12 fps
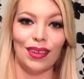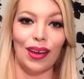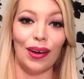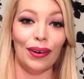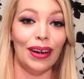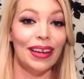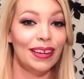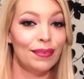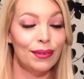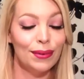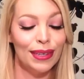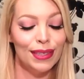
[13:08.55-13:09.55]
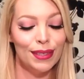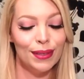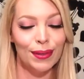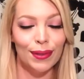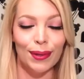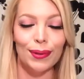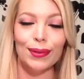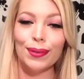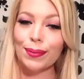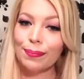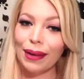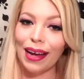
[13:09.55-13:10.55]
Alright everyone, so those
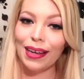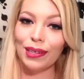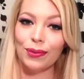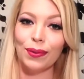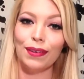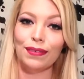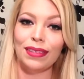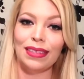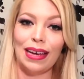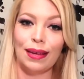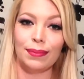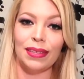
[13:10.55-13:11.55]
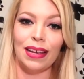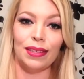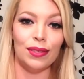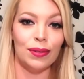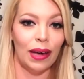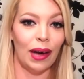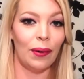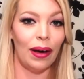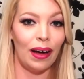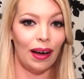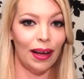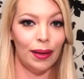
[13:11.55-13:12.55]
are my 12 steps as to how
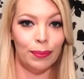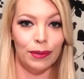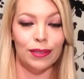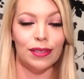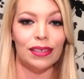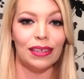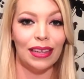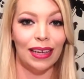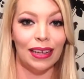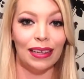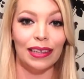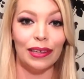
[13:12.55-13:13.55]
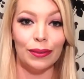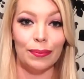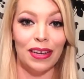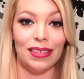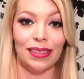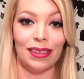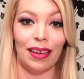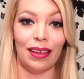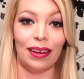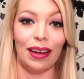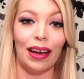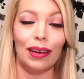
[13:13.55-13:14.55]
I personally cleared my
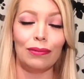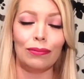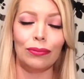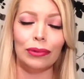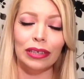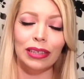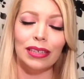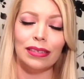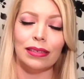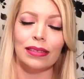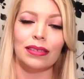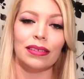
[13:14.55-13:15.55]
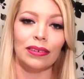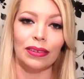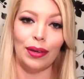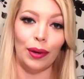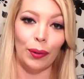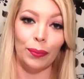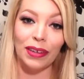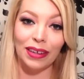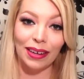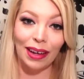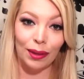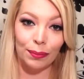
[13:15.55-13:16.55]
skin. I really sincerely hope that
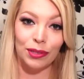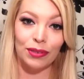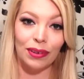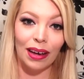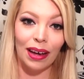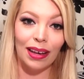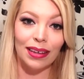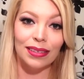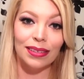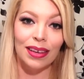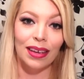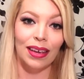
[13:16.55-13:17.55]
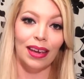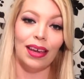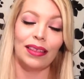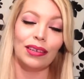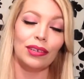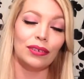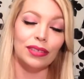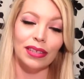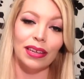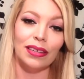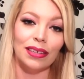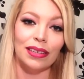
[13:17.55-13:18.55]
it helps you guys and that your
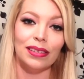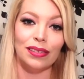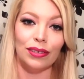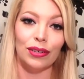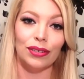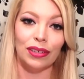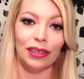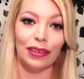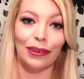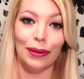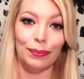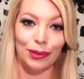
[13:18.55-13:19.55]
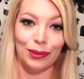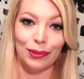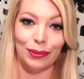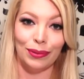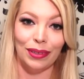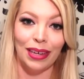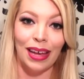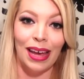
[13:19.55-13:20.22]
skin does start to clear up soon.